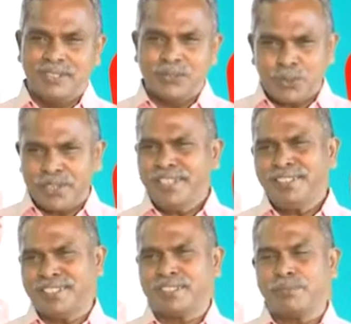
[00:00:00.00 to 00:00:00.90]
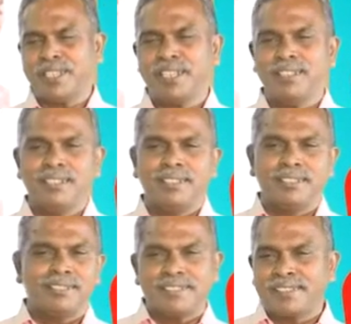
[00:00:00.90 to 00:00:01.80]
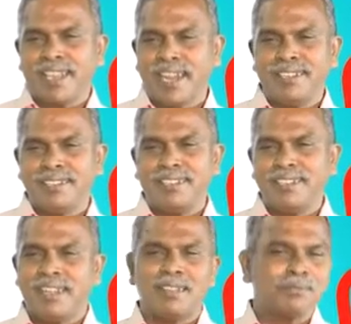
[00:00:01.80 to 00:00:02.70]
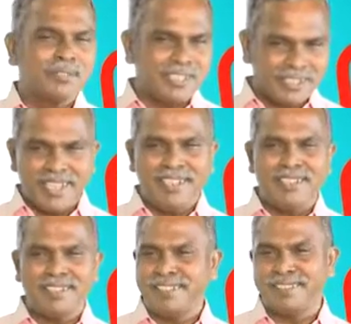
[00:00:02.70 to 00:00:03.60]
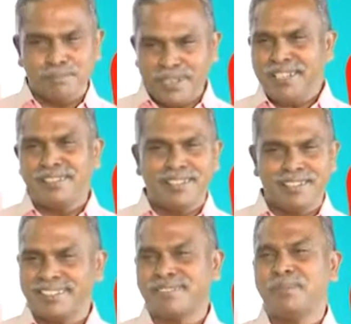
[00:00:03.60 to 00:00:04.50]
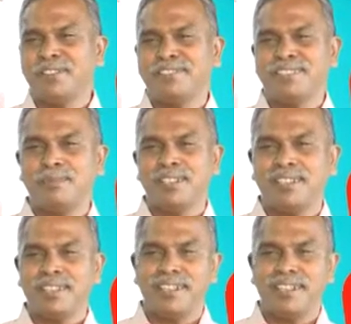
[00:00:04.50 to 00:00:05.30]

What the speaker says: So, in this way the scattering of the light is mainly responsible,